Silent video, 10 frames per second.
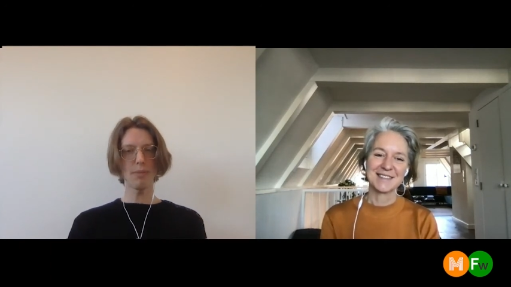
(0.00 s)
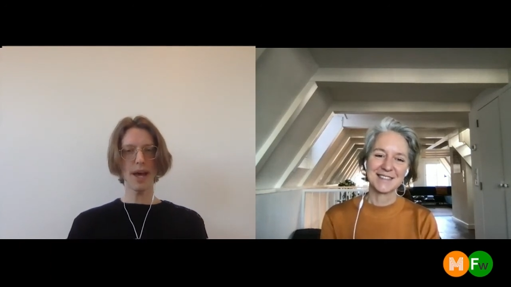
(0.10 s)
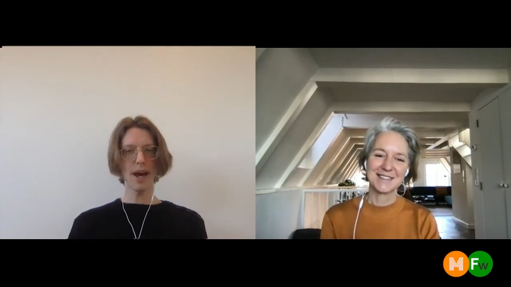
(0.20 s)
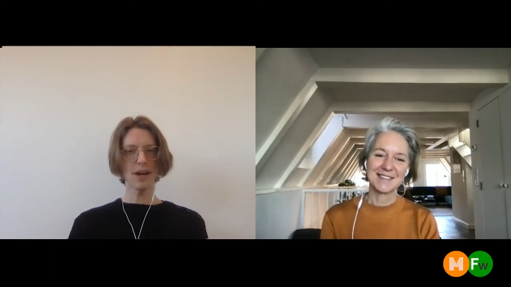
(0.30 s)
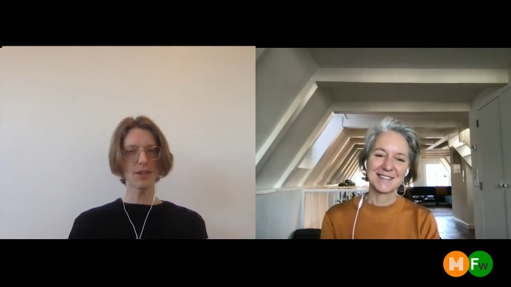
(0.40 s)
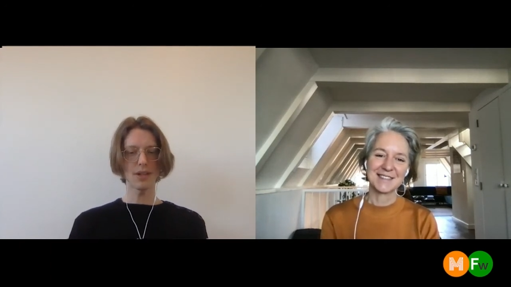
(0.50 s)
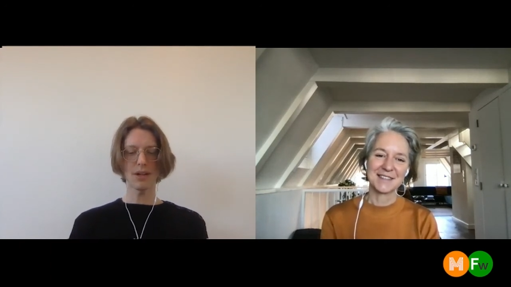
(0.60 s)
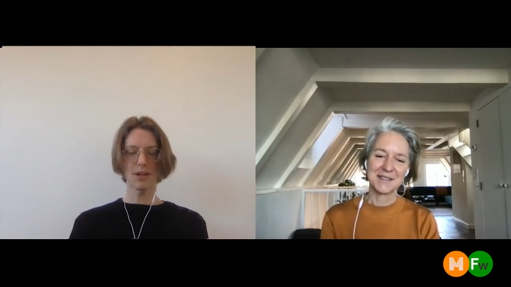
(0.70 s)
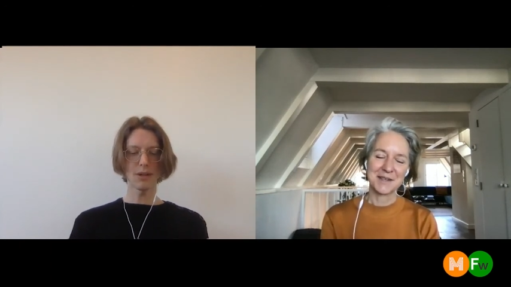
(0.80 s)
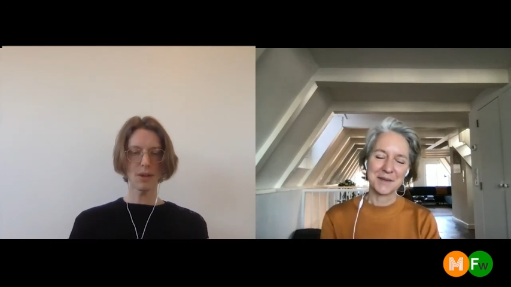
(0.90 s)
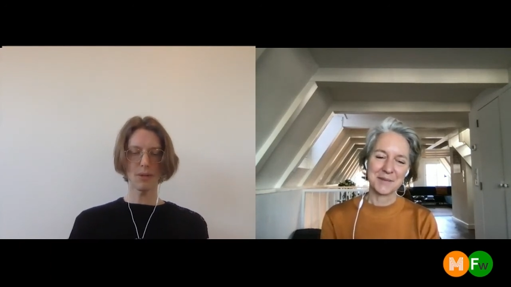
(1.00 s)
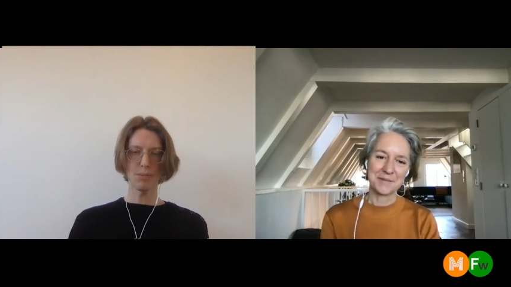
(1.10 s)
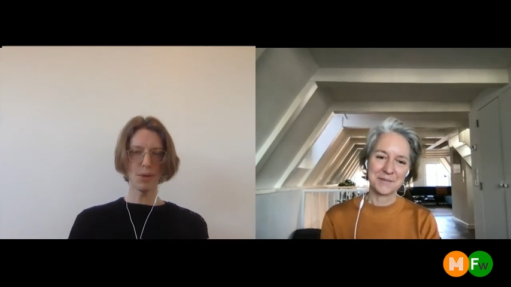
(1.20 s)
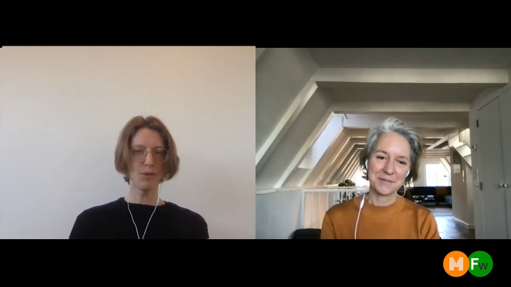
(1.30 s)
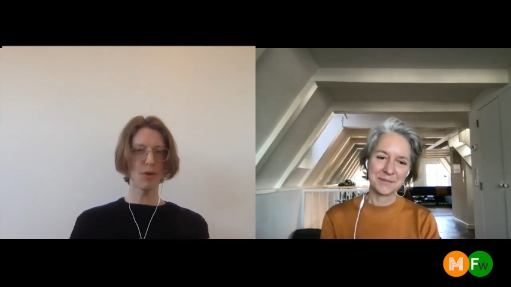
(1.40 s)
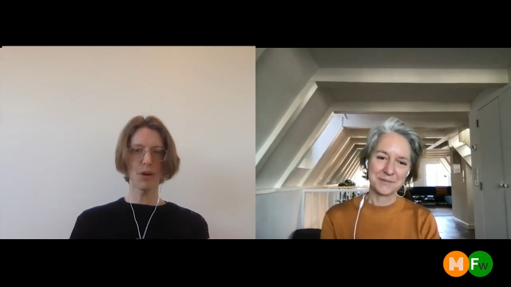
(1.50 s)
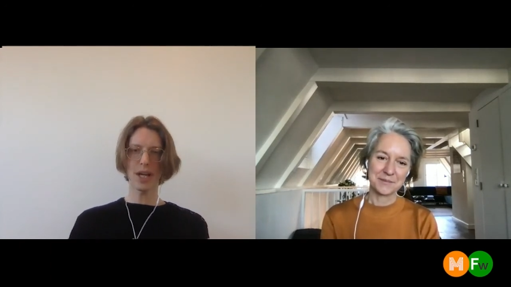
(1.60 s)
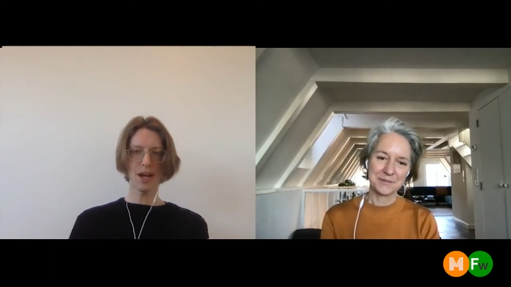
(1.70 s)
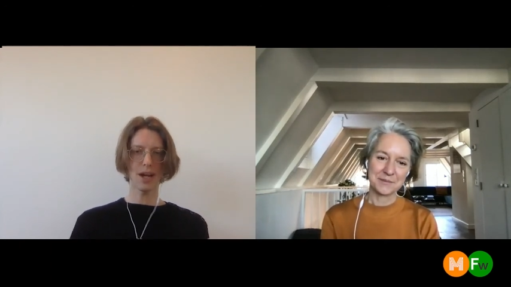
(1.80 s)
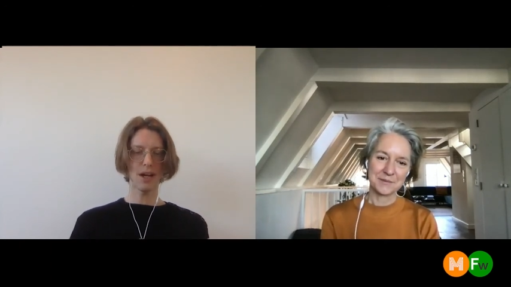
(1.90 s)
Speaker 1: bags, they're beautiful
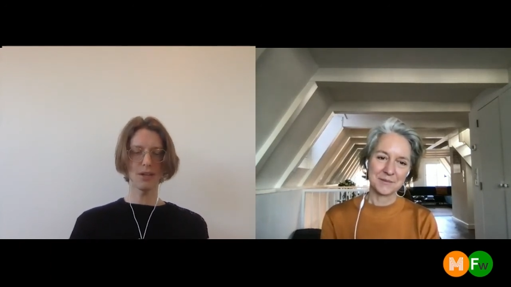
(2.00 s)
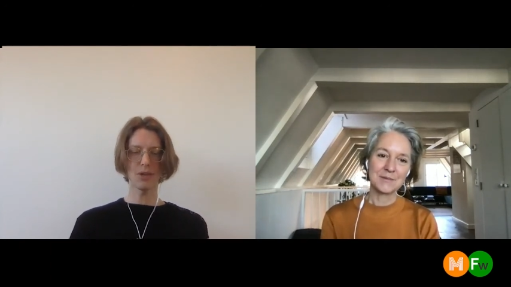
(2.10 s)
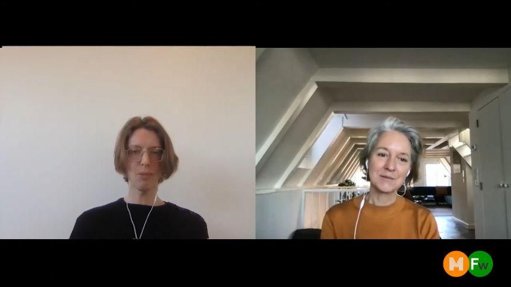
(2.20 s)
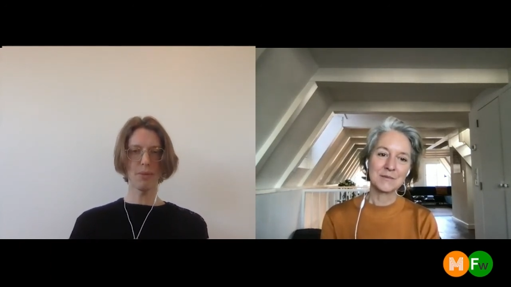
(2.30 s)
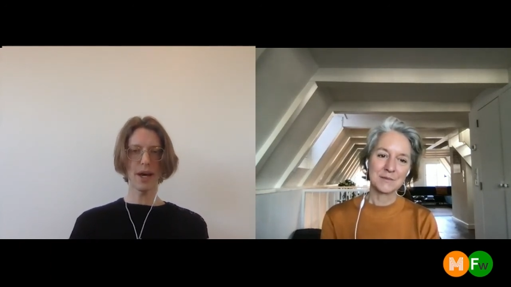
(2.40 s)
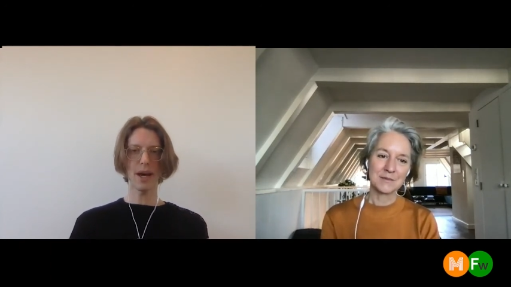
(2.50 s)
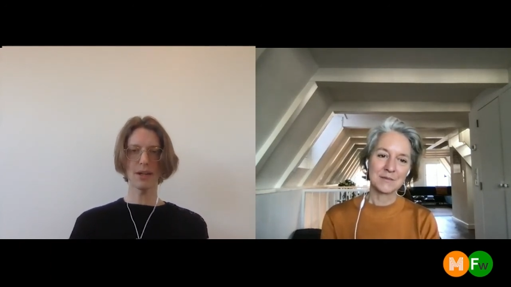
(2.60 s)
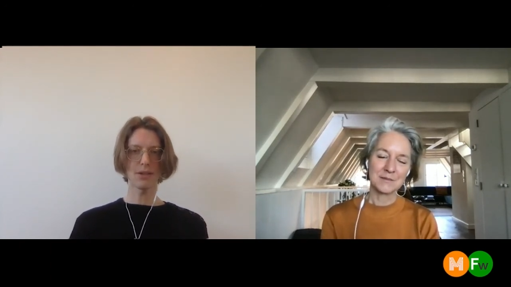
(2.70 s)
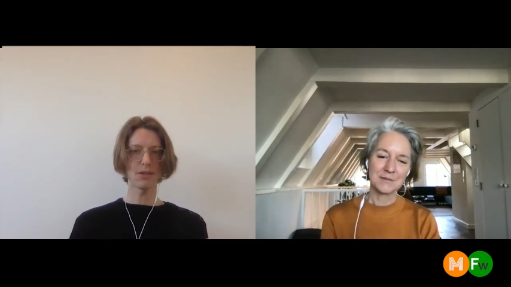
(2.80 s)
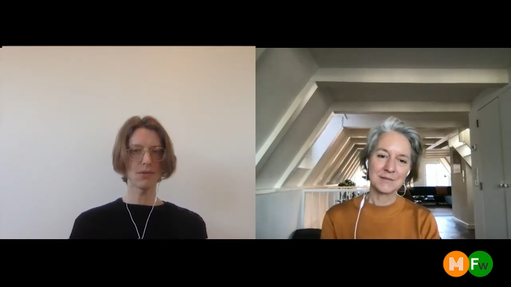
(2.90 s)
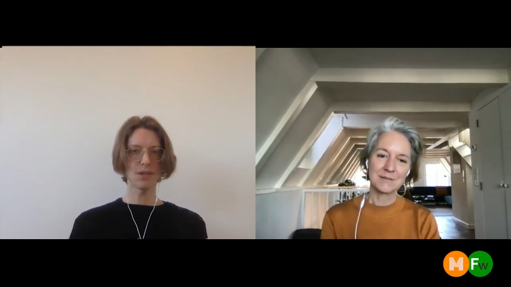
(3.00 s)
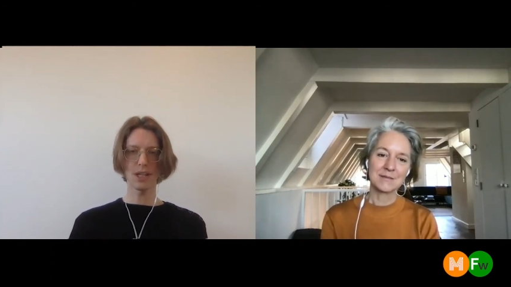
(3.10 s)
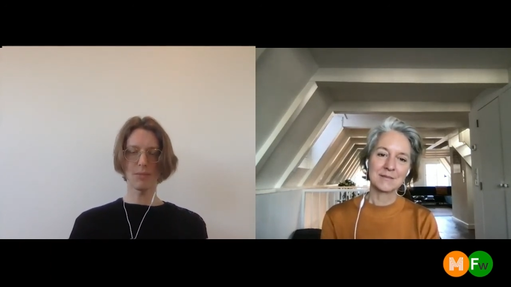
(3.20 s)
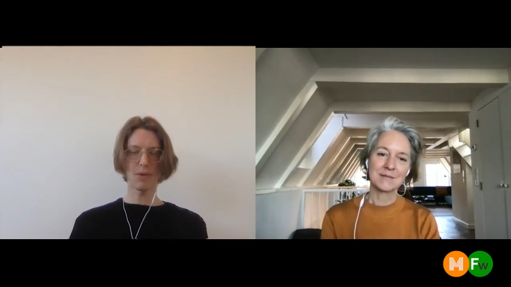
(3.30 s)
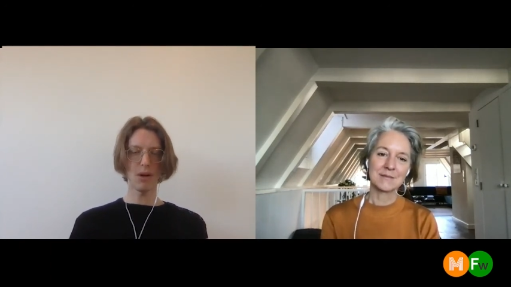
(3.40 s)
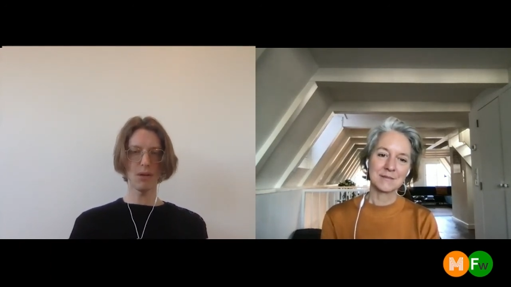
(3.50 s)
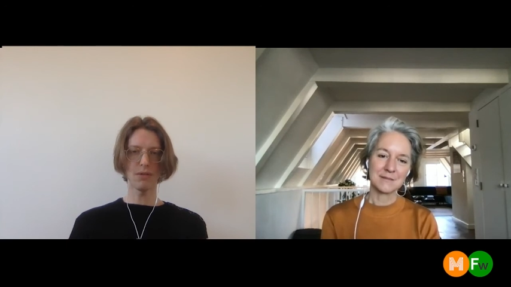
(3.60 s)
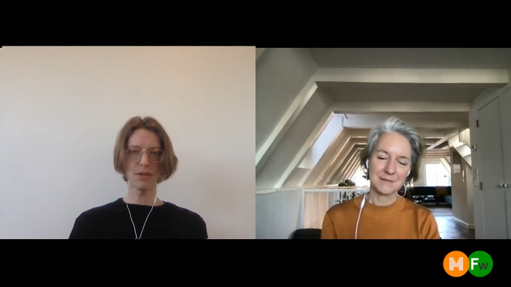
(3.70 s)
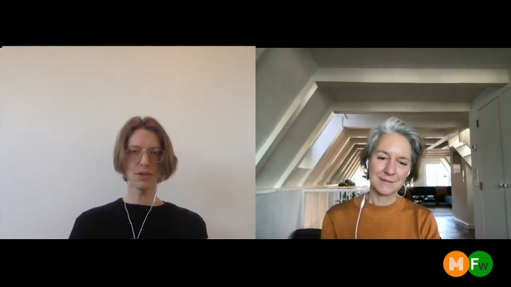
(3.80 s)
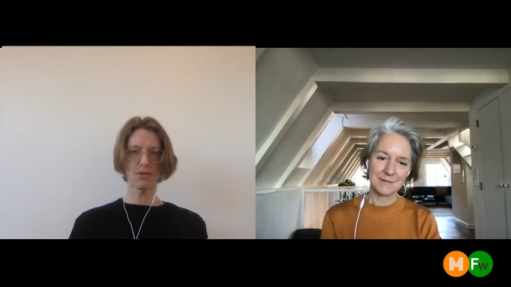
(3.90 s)
organic cotton tote bags. You see them all over
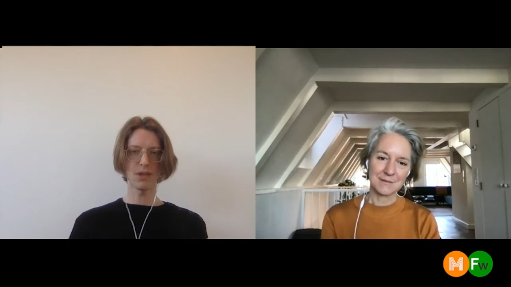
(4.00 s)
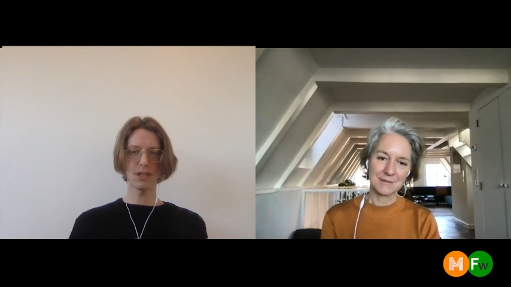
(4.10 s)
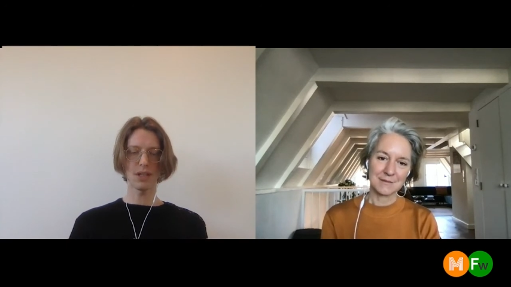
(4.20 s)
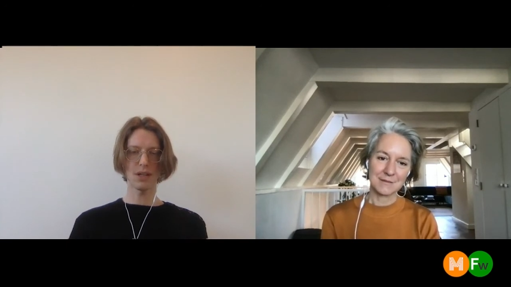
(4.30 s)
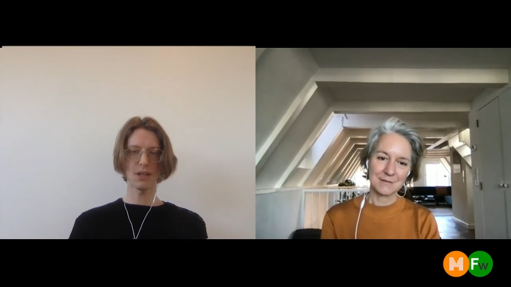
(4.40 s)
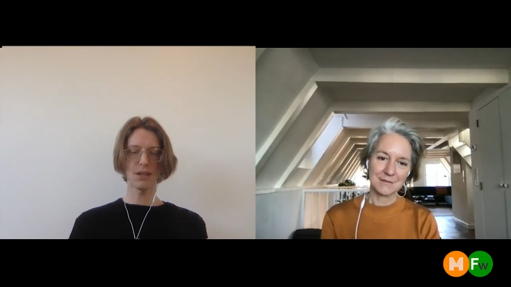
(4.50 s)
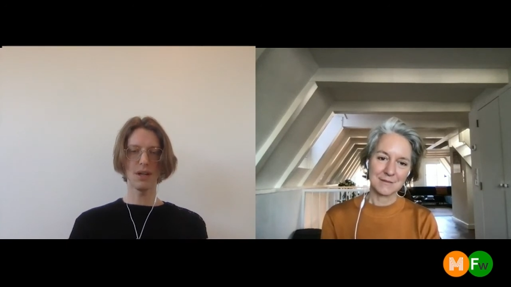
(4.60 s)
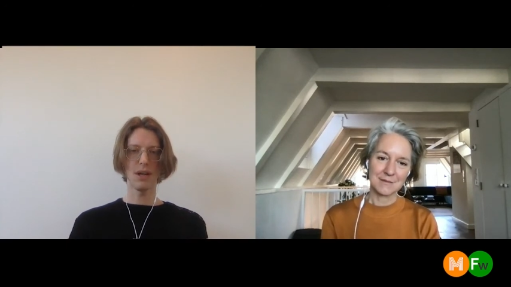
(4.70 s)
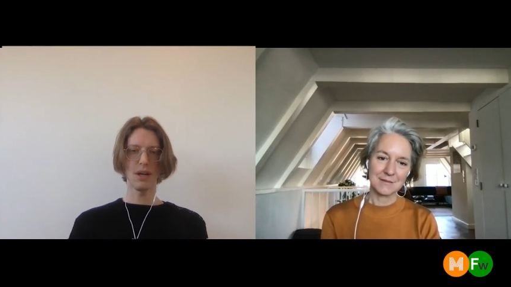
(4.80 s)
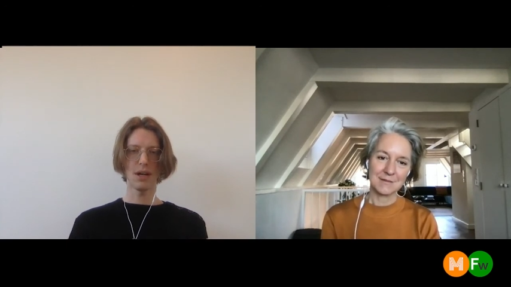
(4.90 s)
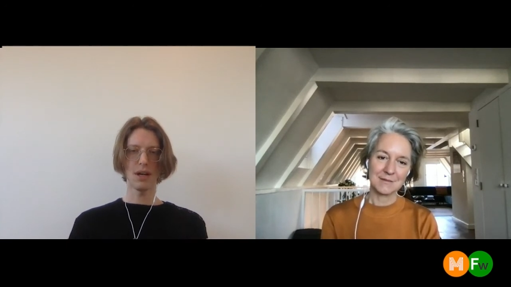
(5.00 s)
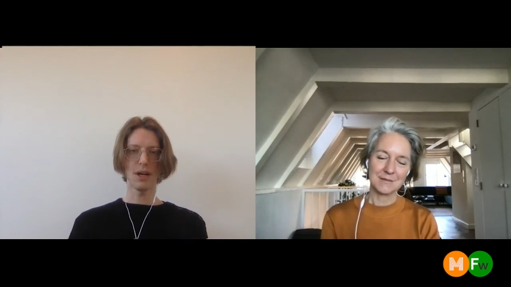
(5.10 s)
the streets here in